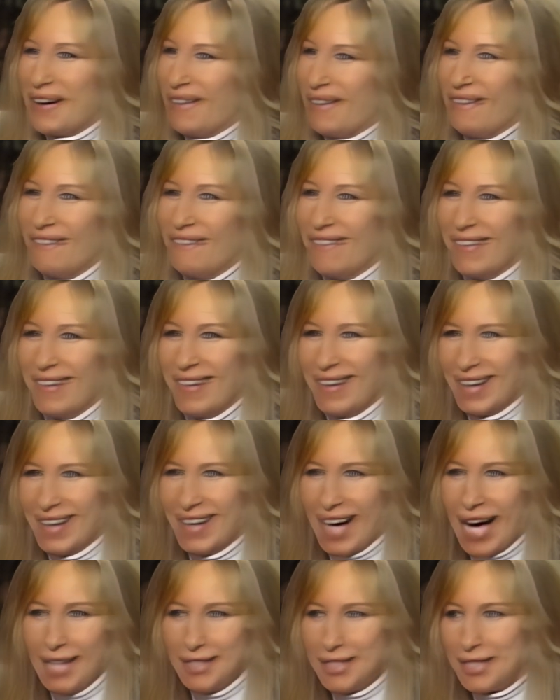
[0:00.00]
No.
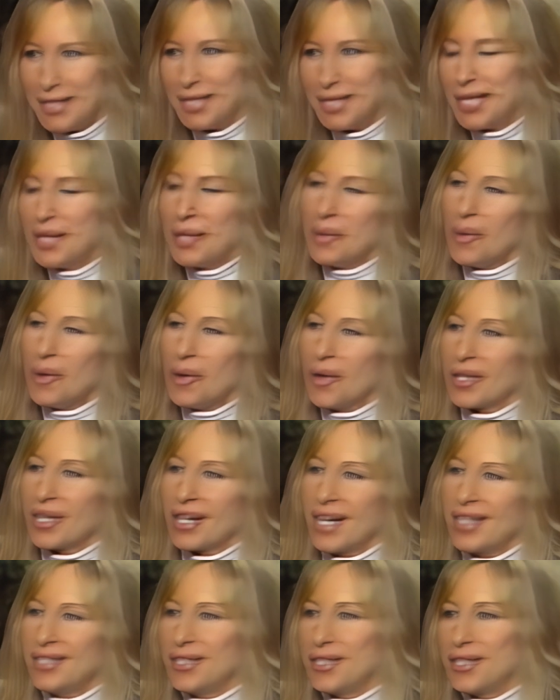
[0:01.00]
I just did the work.
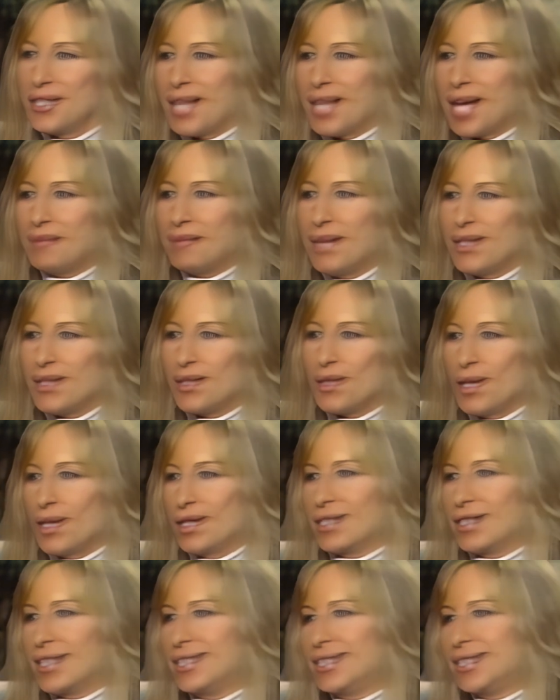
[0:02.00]
I just sang my
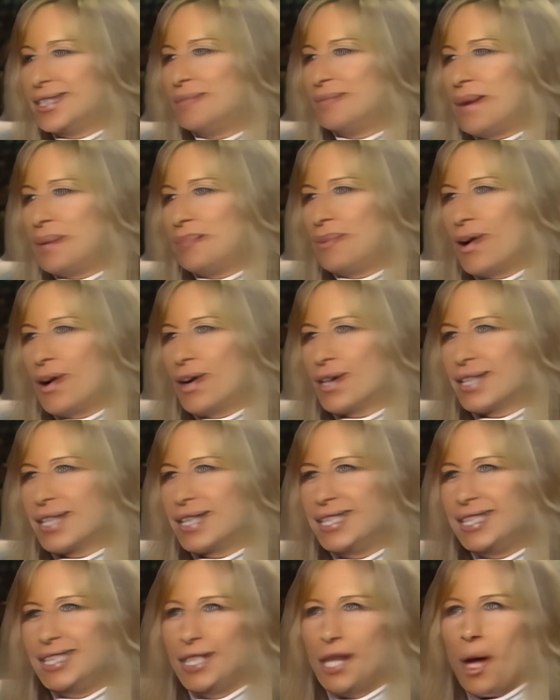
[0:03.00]
songs. I did my parts. I
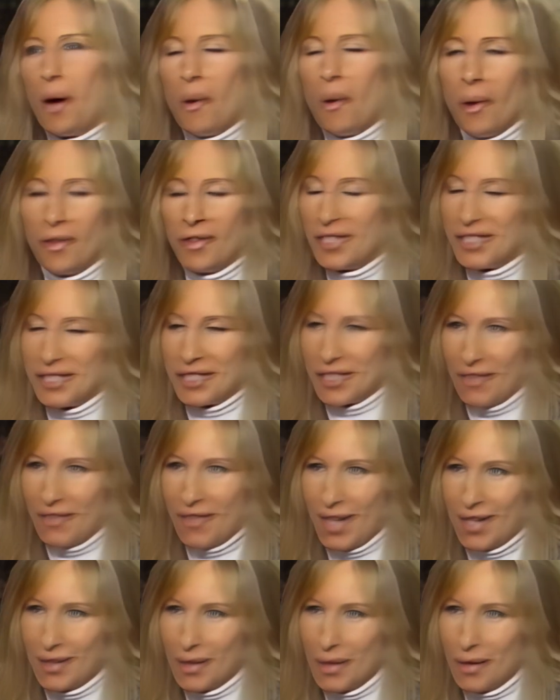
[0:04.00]
didn't know all this stuff
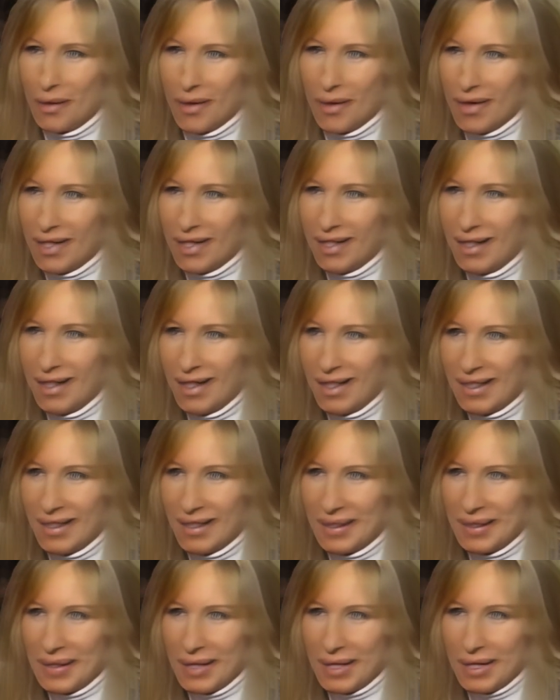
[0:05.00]
had to go with it.
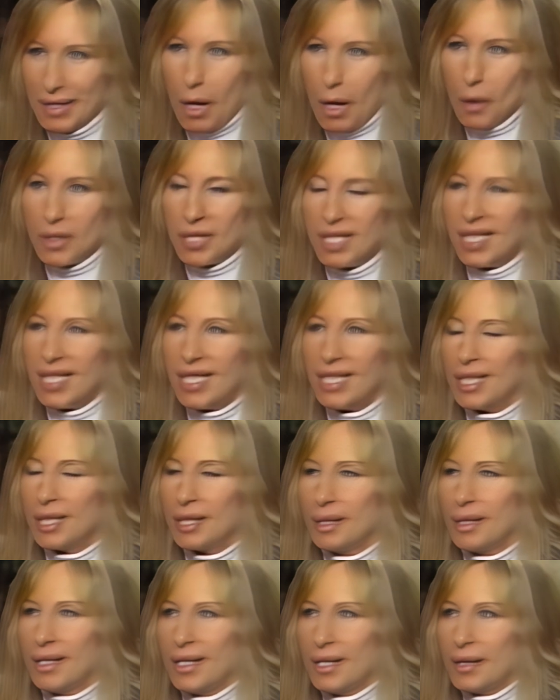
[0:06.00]
You know, I was eating at
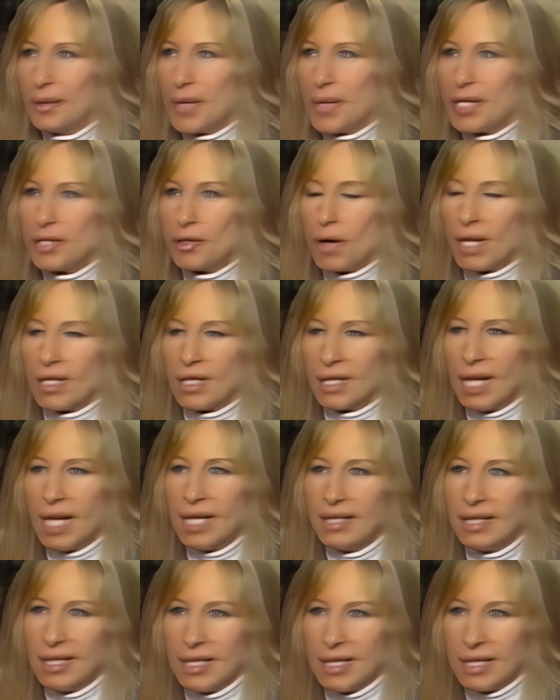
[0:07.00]
a restaurant in
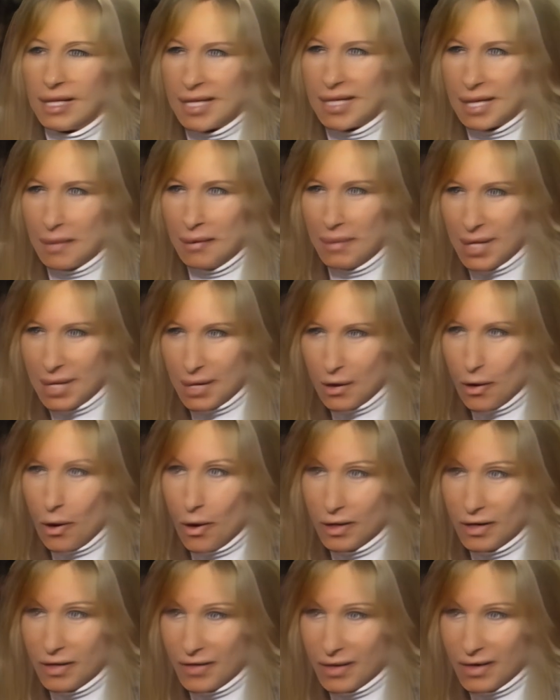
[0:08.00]
London, and somebody
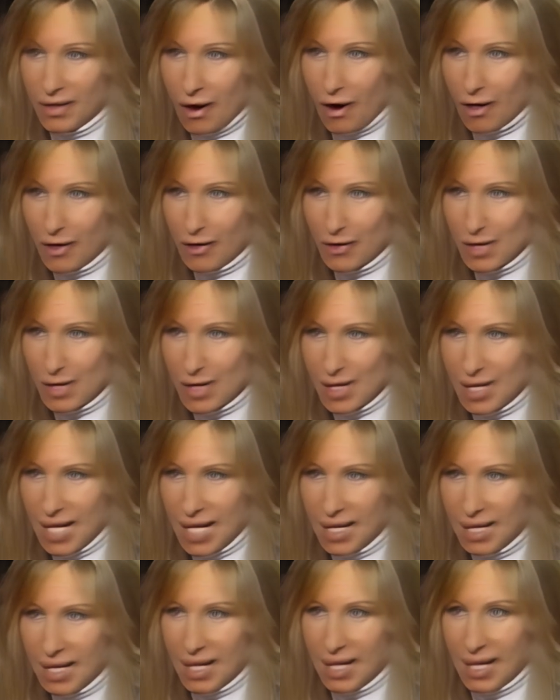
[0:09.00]
called the photographers
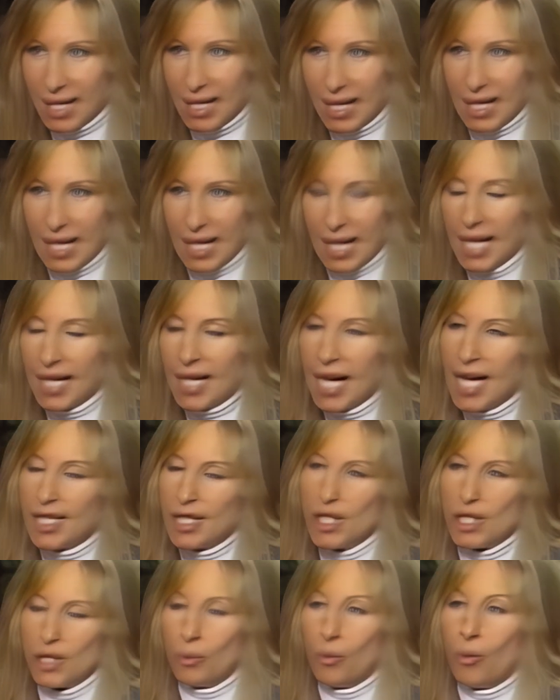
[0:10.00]
again. And I
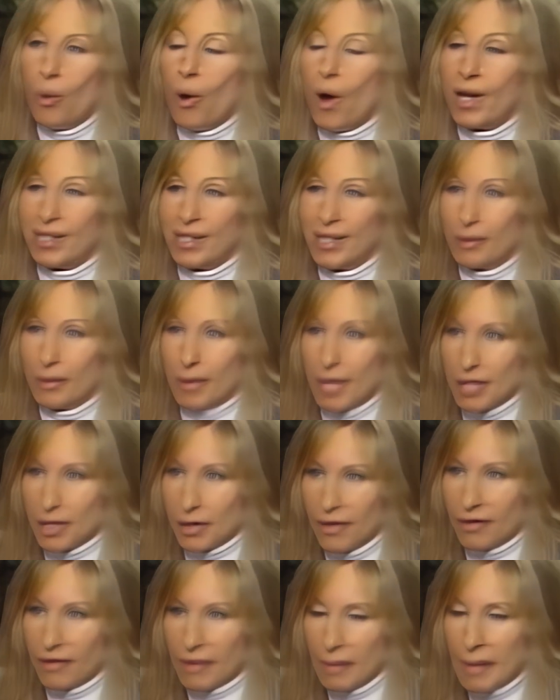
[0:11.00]
had just walked to the
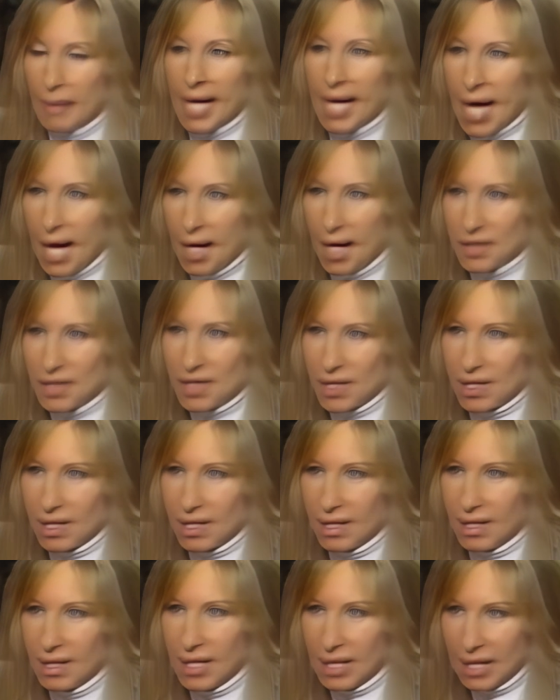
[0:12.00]
restaurant from my house
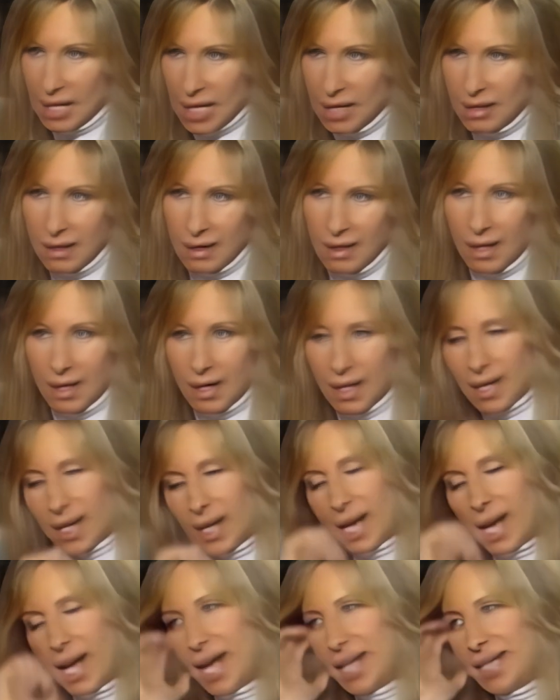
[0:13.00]
in London.
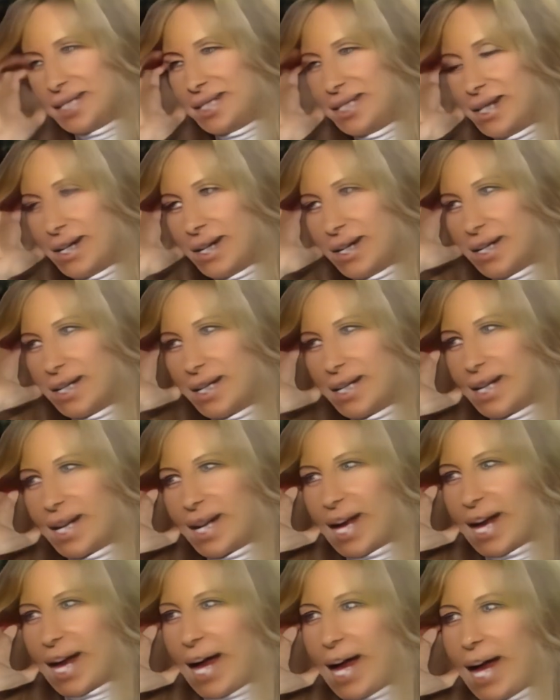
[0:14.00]
And uh,
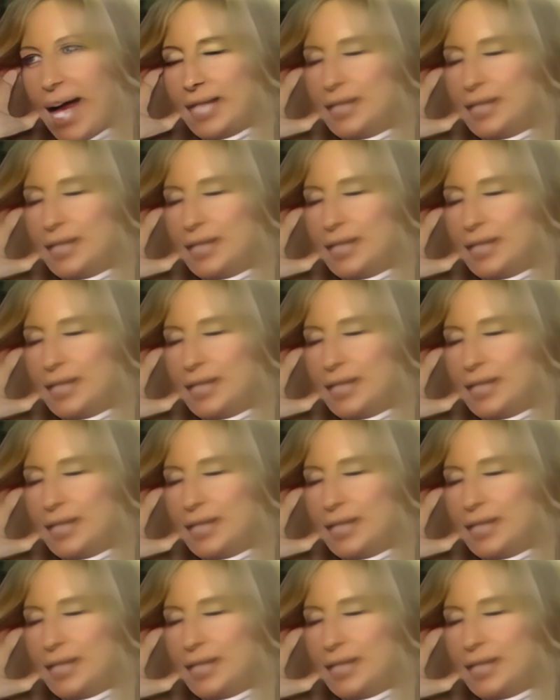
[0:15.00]
I